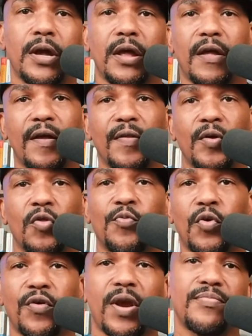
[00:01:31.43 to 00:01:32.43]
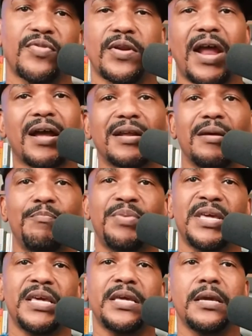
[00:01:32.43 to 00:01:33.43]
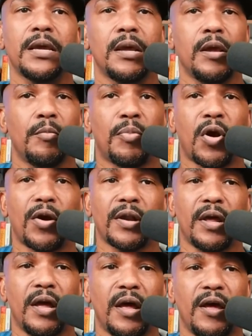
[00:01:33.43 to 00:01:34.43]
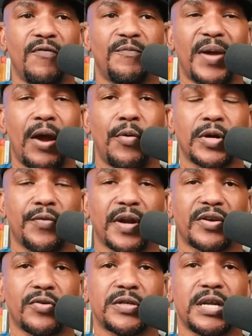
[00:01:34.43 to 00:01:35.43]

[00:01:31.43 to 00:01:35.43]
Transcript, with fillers: uh, those programs, they're not going to be part of PowerDirector.